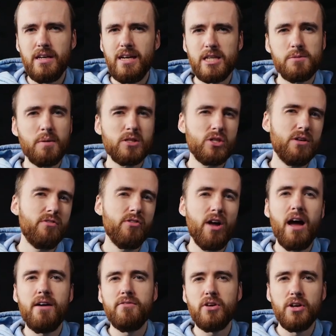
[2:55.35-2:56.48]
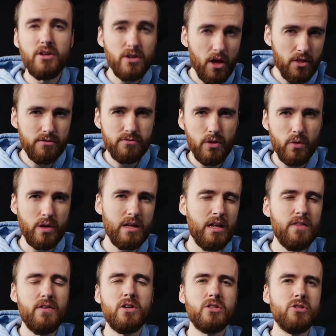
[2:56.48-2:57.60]
especially if you have another floating
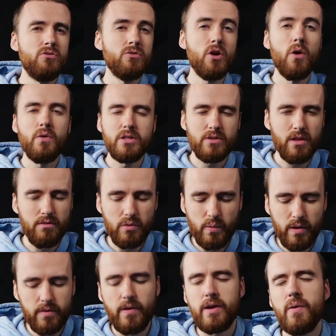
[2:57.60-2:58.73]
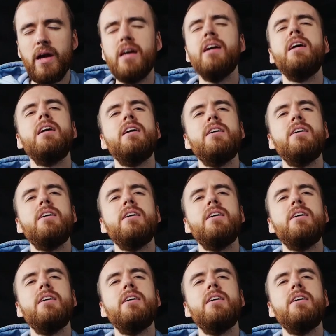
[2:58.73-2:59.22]
in there to go into your level 1 right away.